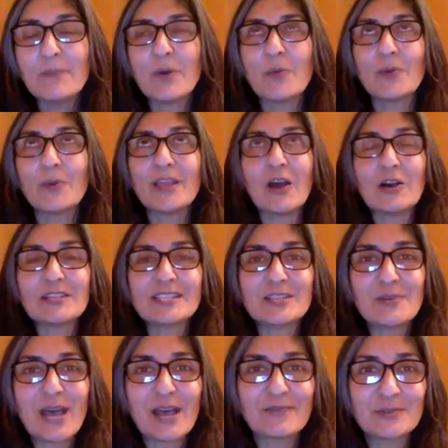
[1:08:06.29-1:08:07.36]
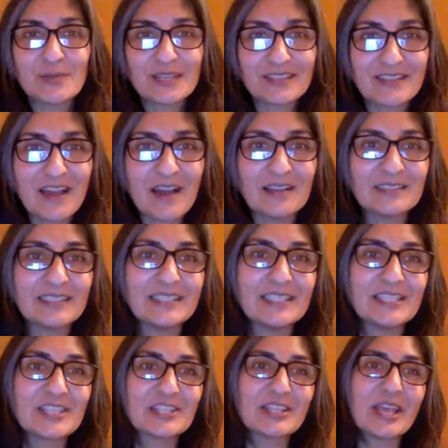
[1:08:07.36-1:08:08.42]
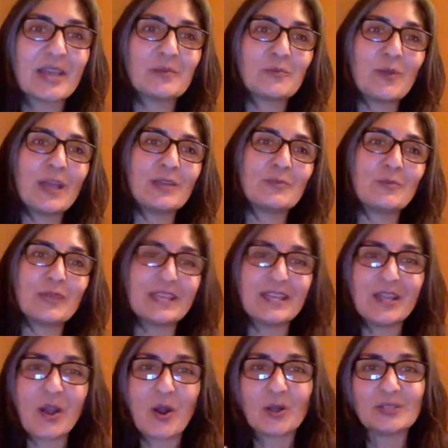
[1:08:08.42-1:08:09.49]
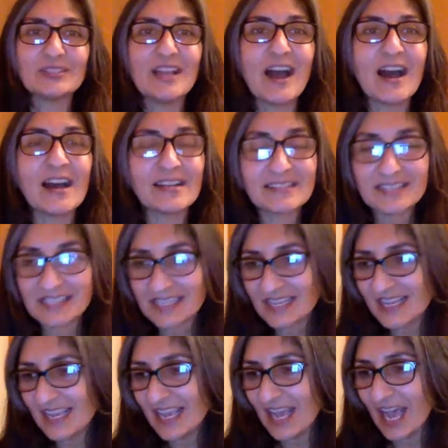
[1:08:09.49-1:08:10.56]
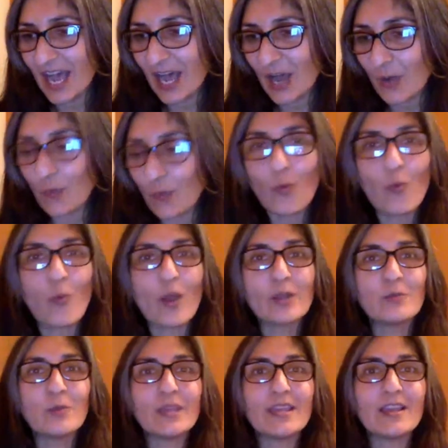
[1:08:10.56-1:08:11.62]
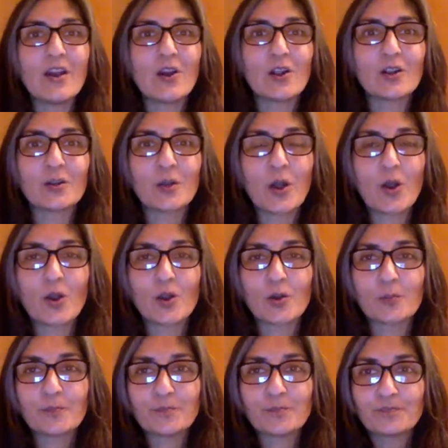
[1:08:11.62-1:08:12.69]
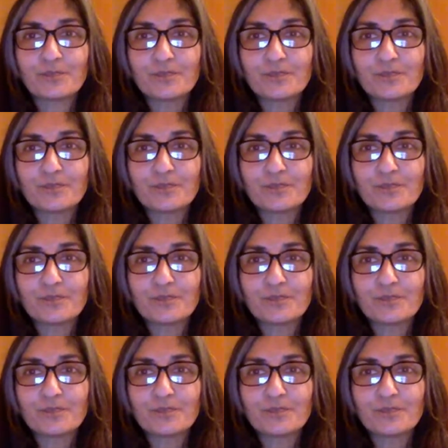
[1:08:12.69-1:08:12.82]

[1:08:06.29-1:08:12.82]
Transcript: But we also have to acknowledge that when we are not, when we are